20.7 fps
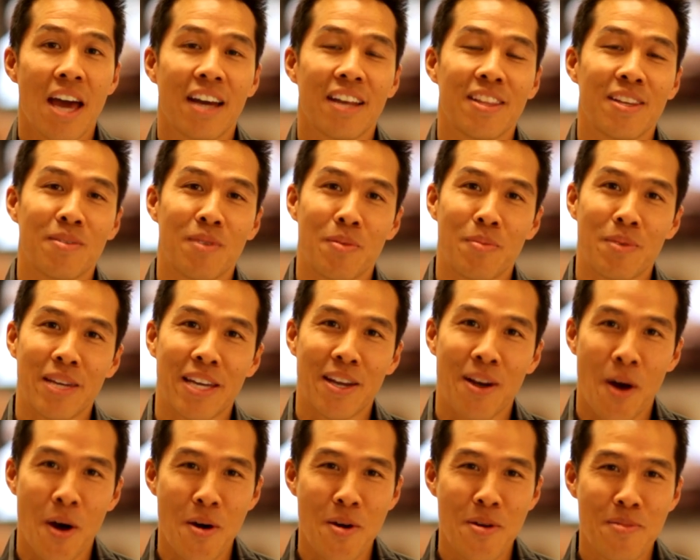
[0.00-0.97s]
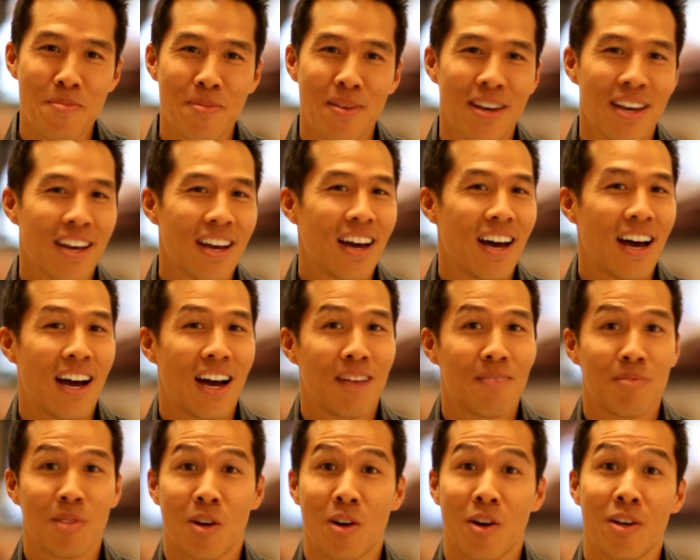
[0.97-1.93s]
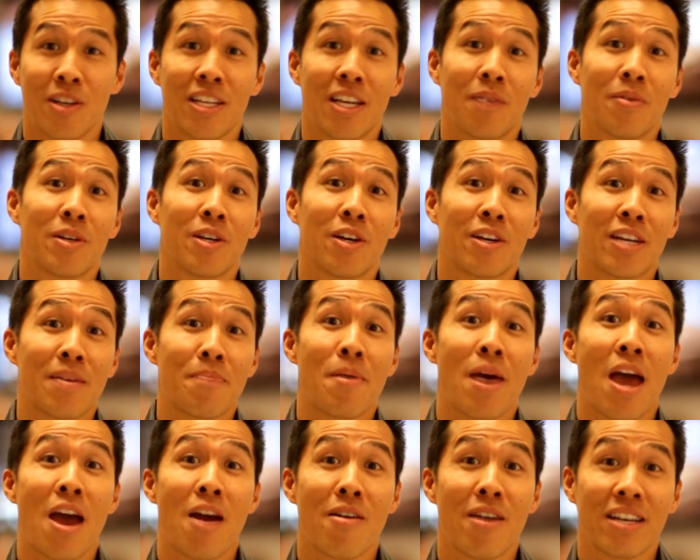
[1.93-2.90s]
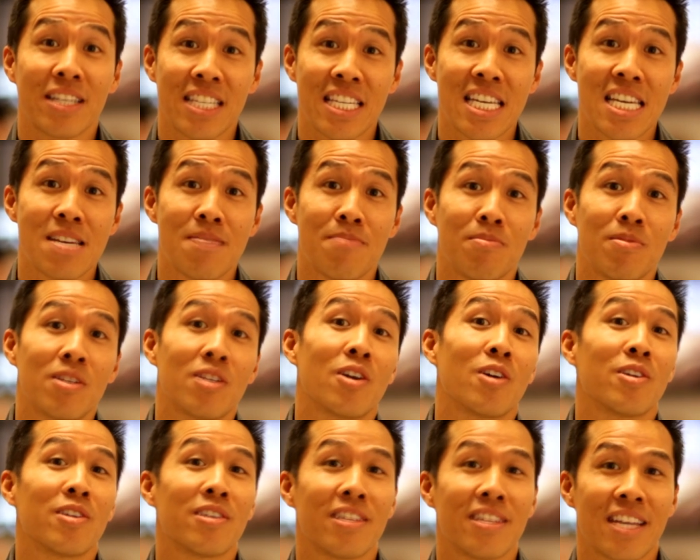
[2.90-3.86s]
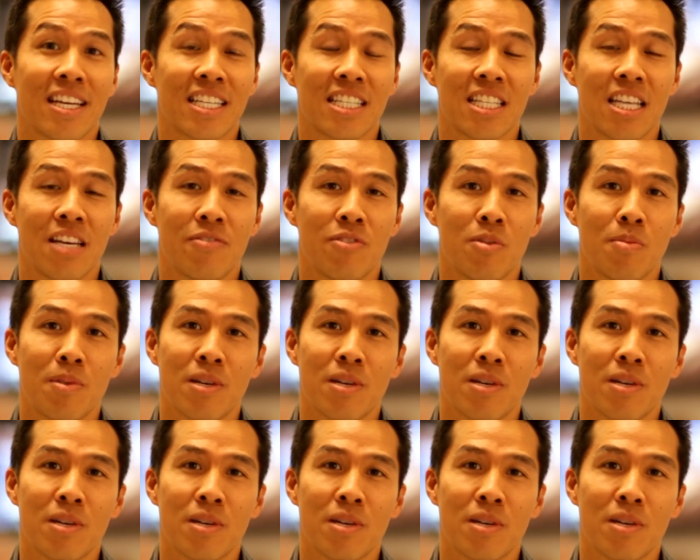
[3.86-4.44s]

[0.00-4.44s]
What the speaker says: I think when we get home, not only are we going to empower our team to go to the next level,